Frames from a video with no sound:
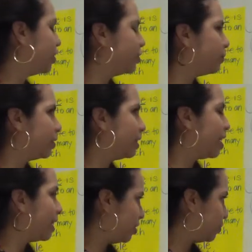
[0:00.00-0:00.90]
just
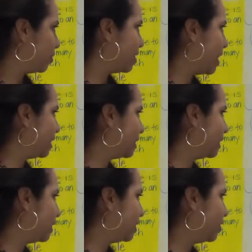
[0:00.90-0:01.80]
rounded
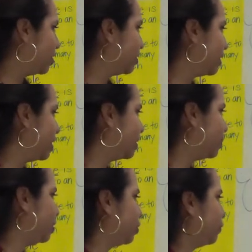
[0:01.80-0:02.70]
18 to the nearest tens. Let me do